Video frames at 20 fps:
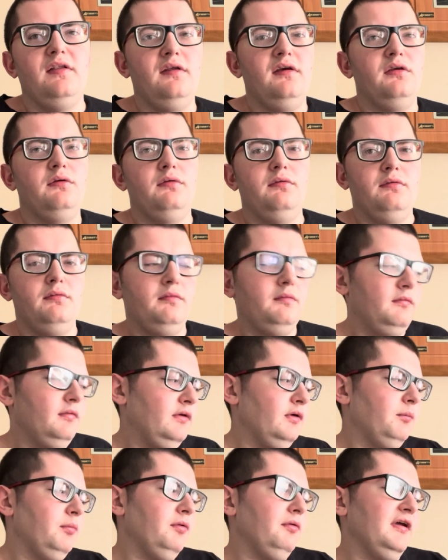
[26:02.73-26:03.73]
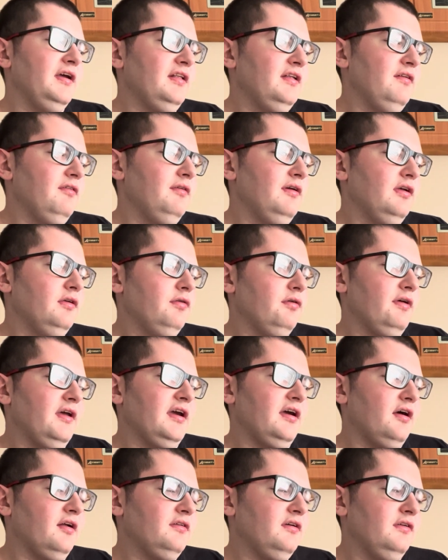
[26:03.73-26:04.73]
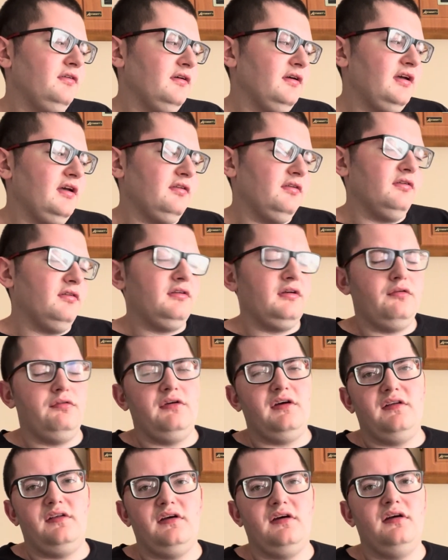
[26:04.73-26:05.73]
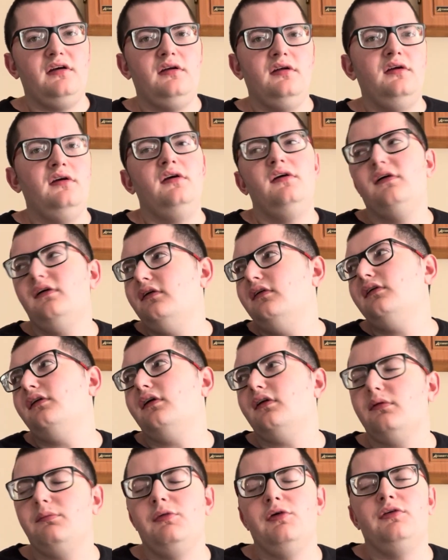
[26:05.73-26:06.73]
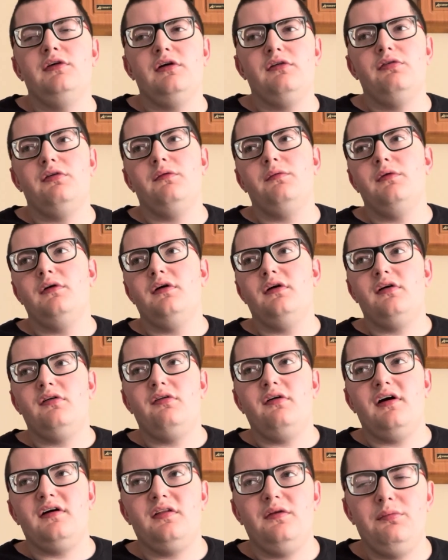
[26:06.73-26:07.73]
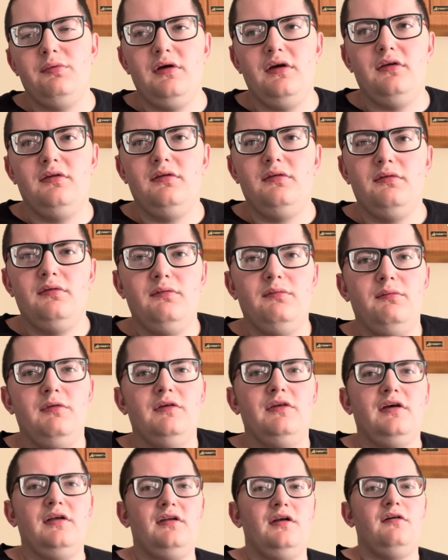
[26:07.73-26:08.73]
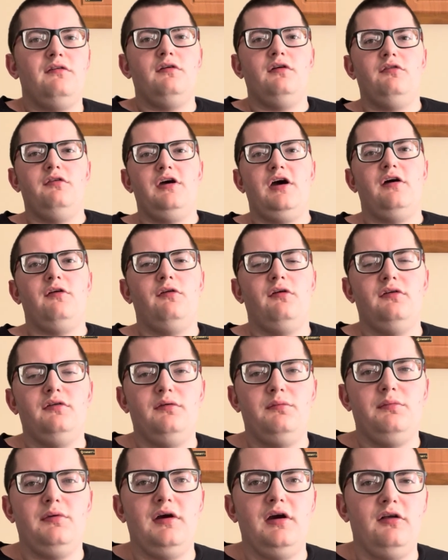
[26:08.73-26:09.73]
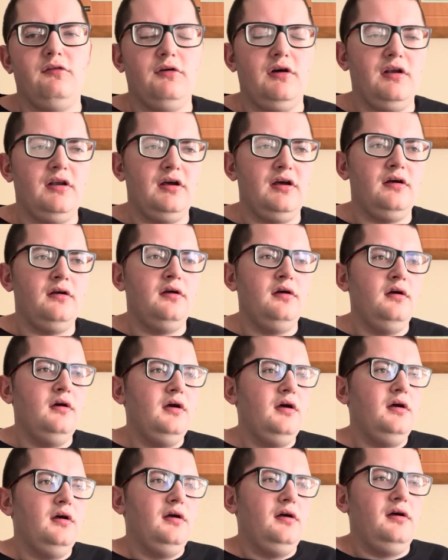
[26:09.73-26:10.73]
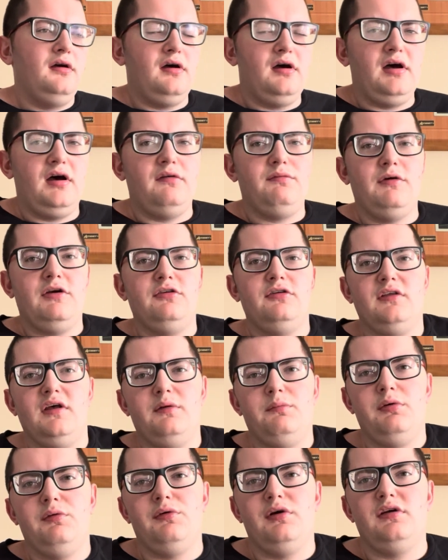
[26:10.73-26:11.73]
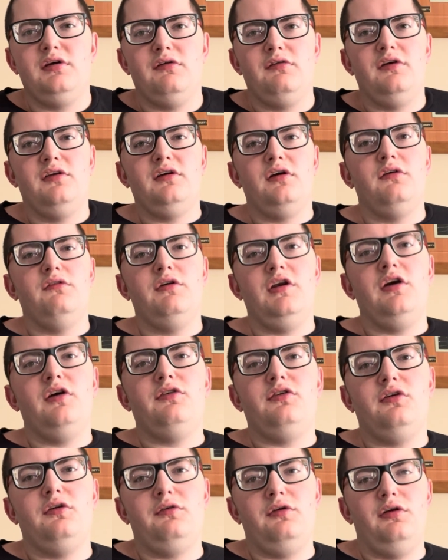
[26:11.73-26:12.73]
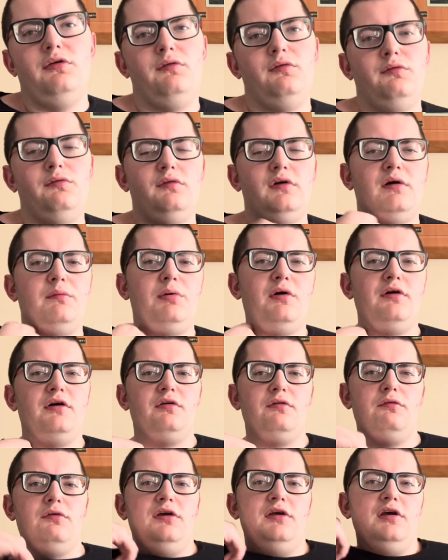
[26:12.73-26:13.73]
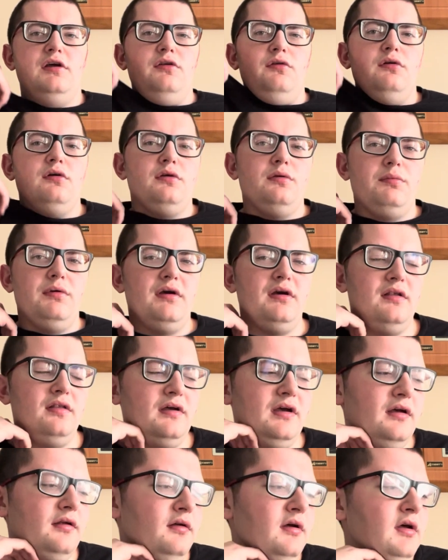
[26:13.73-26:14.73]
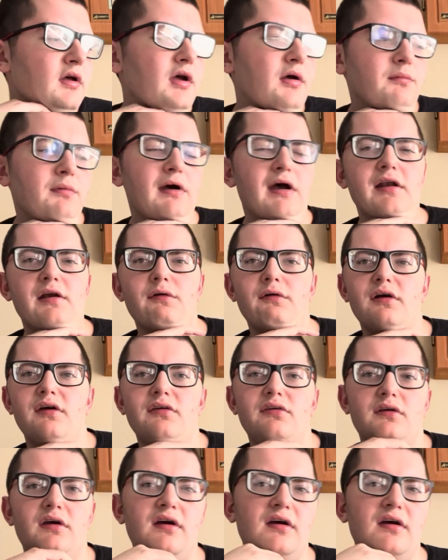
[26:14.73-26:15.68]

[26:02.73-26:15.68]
these little bootleg DVDs for like autistic kids and stuff like that. Well, the music from the clock that plays music on top every hour is playing right now. I've mentioned that in pretty much every single video, so I probably don't really need to explain that. But anyways,